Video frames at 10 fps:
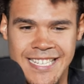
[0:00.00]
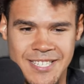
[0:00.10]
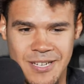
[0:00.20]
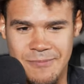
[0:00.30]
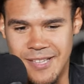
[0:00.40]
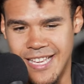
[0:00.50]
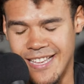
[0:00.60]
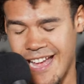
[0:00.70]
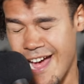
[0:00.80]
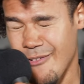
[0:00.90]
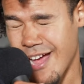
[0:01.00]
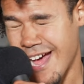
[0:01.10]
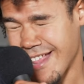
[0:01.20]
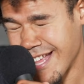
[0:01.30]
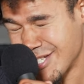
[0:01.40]
So I'm like,
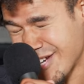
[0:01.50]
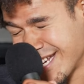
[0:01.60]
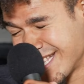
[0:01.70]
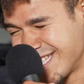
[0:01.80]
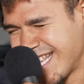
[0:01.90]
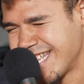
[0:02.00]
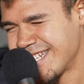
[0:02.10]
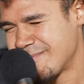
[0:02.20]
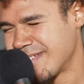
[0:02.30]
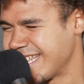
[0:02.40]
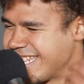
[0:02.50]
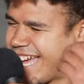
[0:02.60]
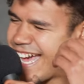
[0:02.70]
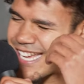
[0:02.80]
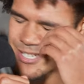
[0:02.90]
I like tried to sell it. And I'm like,
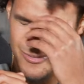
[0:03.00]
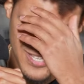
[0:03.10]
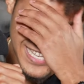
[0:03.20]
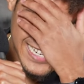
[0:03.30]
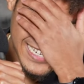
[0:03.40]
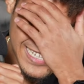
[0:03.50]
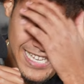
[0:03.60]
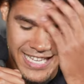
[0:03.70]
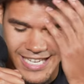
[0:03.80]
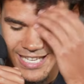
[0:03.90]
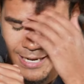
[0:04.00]
nah, don't hit it. Hit it.